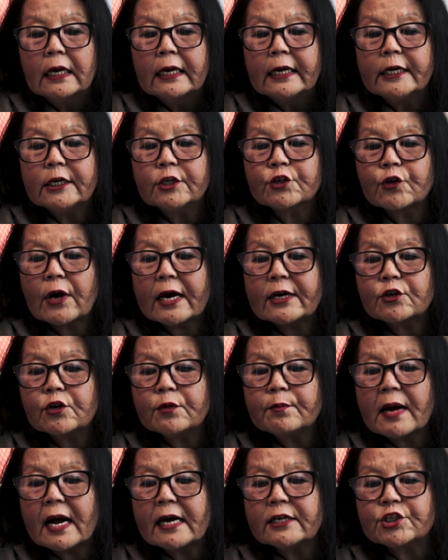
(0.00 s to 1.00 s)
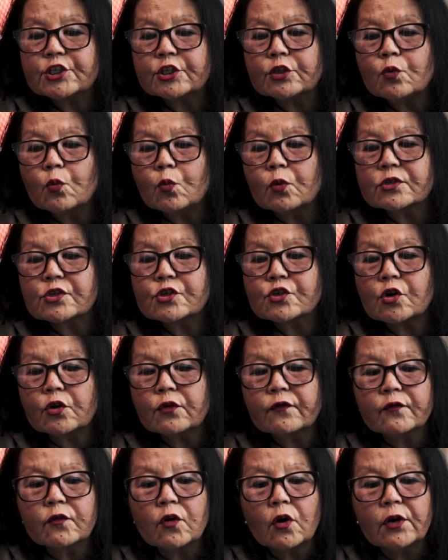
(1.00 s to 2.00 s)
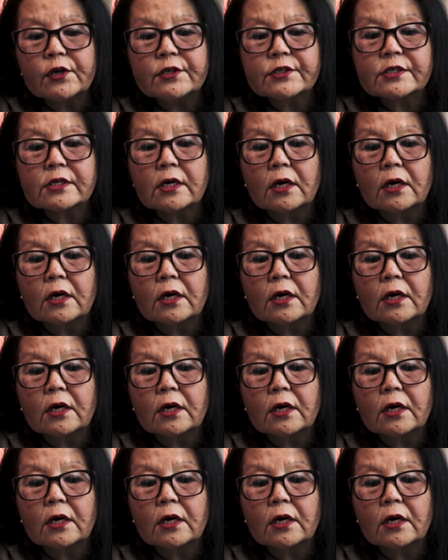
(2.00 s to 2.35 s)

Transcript: He tried to imagine what sort of noise